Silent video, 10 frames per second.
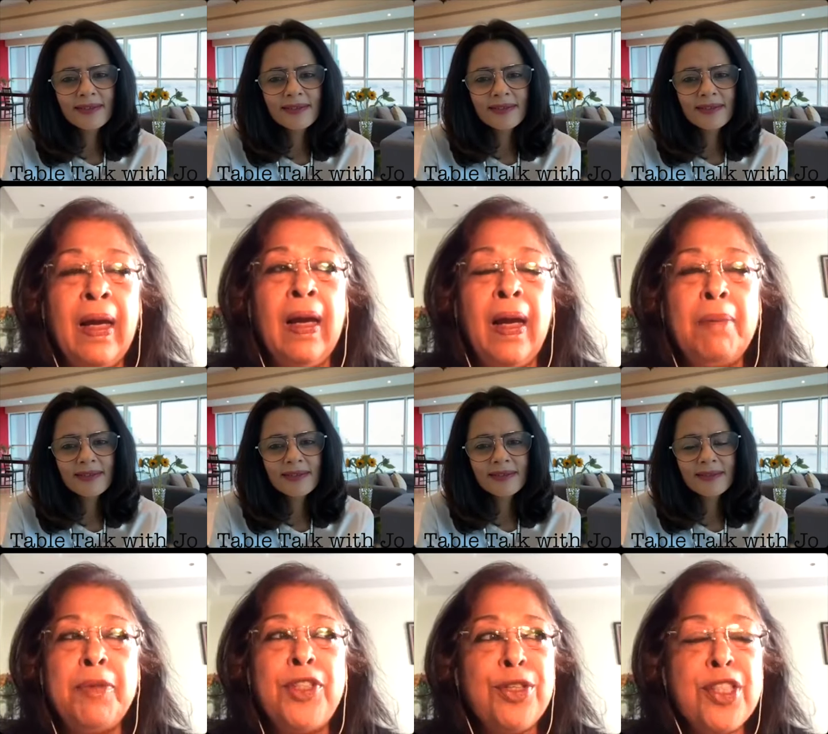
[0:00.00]
Speaker 1: Uh,
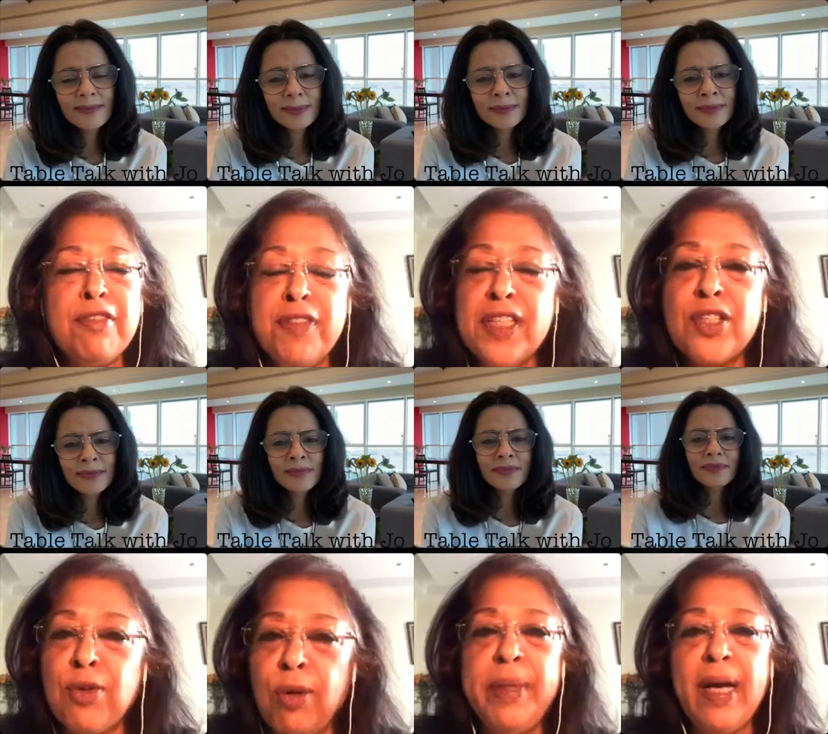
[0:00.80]
just now, first
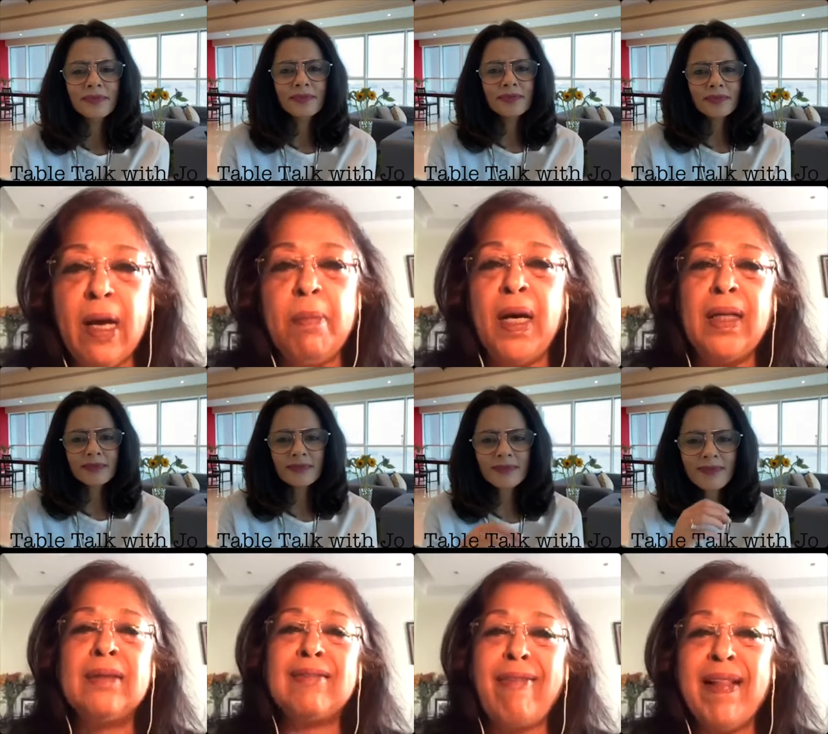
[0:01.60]
call me
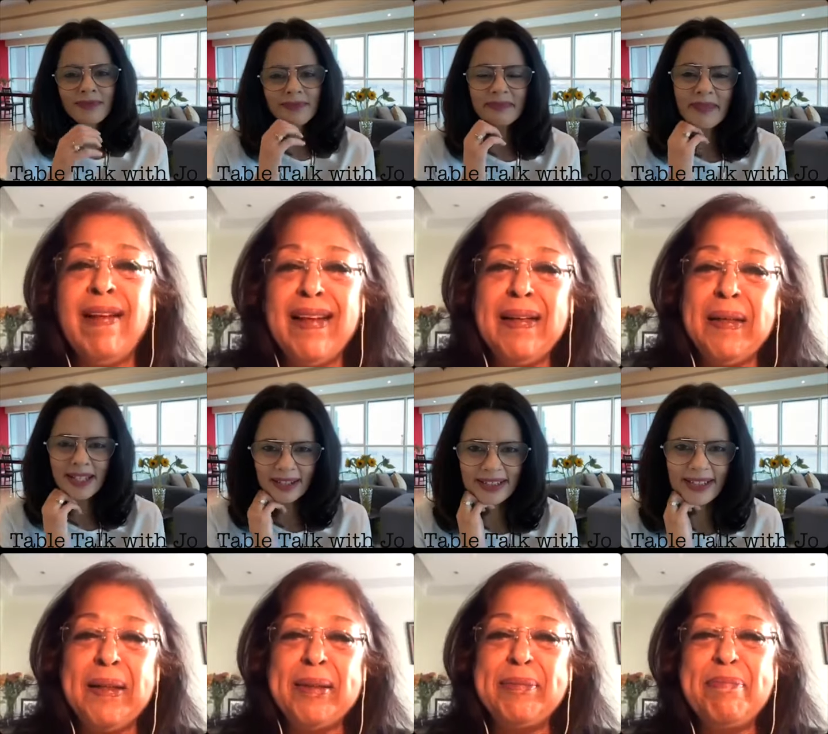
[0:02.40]
Abha.
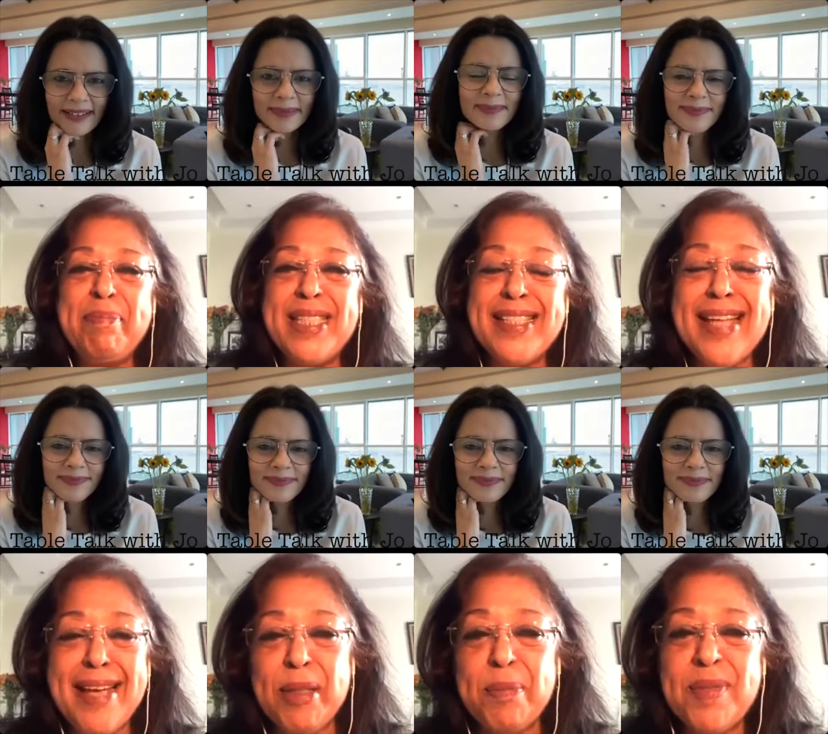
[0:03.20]
Uh, Mrs.
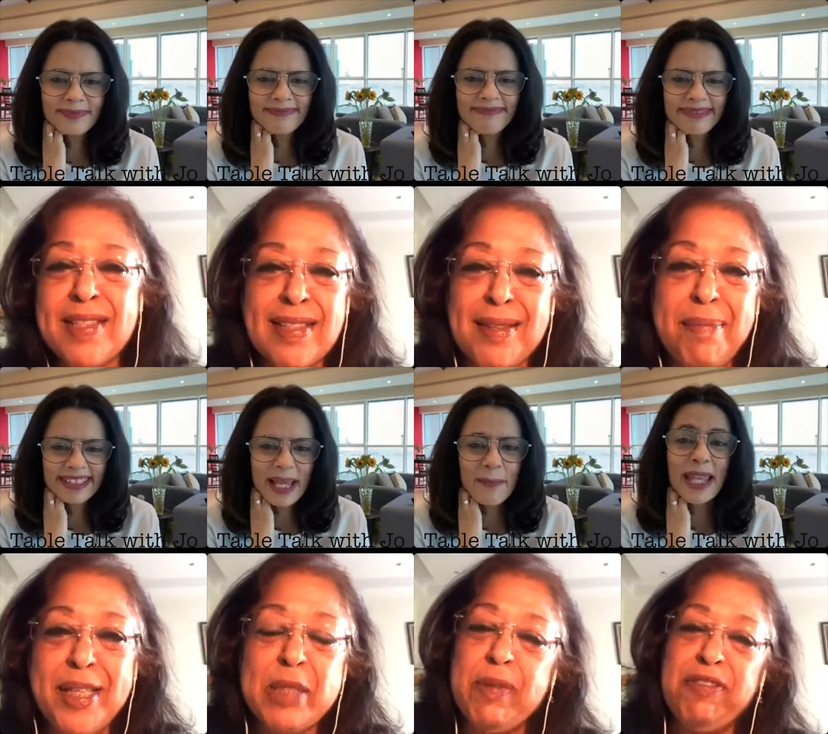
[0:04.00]
Adams uh,
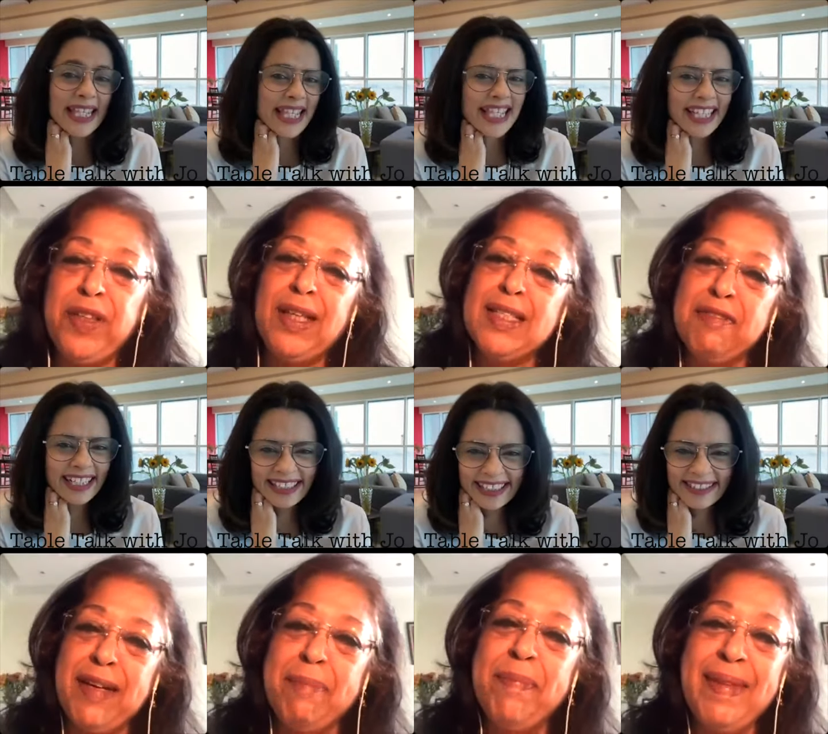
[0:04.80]
makes me Miss. feel as if I'm